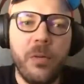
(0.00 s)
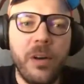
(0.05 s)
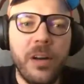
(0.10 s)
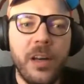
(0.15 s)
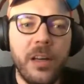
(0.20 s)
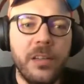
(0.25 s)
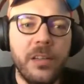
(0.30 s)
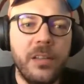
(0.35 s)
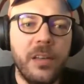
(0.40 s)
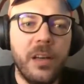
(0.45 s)

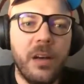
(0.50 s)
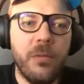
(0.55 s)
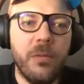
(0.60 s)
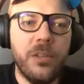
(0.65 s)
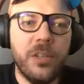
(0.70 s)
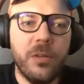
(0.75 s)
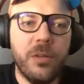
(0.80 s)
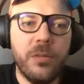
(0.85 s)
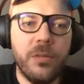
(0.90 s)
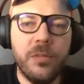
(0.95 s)
idea
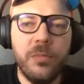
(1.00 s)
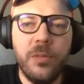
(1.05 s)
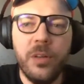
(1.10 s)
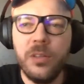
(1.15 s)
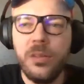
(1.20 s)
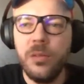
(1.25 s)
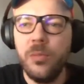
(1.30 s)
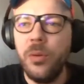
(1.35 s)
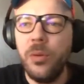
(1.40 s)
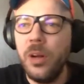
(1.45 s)
which I was,
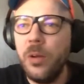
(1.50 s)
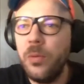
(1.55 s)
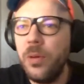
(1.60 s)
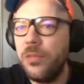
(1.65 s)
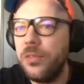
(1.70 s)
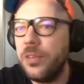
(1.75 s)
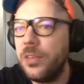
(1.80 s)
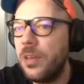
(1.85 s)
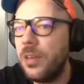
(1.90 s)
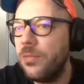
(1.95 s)
because in Poland we have
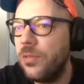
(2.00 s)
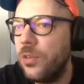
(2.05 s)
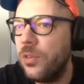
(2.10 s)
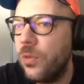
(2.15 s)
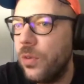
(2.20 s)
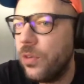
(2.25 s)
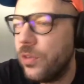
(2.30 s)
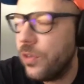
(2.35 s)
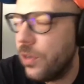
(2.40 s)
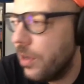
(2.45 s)
the same
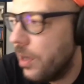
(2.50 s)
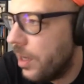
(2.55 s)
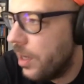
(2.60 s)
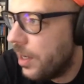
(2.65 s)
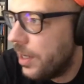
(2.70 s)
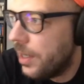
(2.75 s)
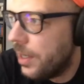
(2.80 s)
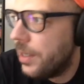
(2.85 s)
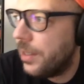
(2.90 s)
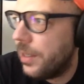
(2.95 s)
situation,
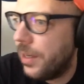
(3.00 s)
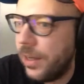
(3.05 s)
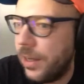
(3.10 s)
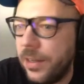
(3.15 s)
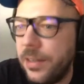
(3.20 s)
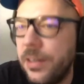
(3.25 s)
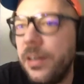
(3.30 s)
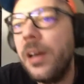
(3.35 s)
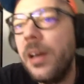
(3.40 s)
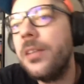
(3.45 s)

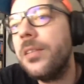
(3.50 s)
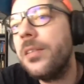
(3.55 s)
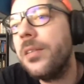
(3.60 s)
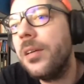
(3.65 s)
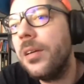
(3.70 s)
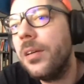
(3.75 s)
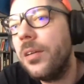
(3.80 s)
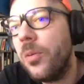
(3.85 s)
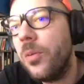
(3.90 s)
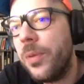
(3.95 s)
and as
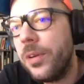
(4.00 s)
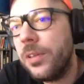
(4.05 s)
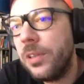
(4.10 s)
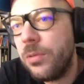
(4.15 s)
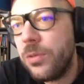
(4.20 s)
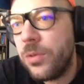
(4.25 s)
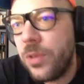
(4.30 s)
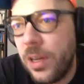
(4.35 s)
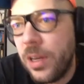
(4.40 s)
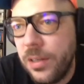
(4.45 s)
Roberto
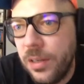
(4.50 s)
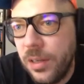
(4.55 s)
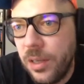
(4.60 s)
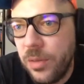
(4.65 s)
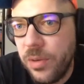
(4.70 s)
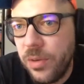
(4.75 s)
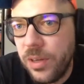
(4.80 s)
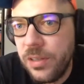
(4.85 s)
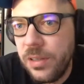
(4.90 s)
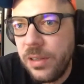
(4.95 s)
was writing, in
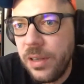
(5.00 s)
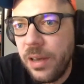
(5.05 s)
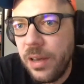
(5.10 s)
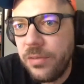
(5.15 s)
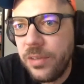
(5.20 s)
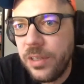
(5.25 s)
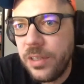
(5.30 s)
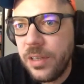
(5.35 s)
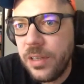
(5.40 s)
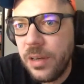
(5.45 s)
Brazil they have
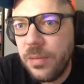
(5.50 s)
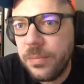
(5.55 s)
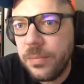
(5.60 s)
the same,